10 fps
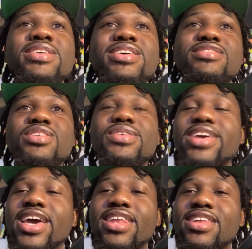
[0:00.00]
So
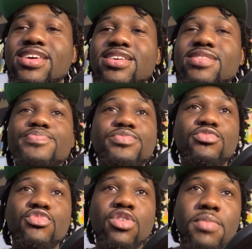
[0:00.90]
again,
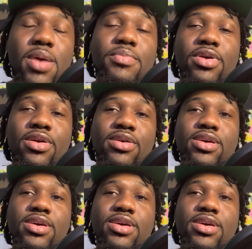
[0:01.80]
remember,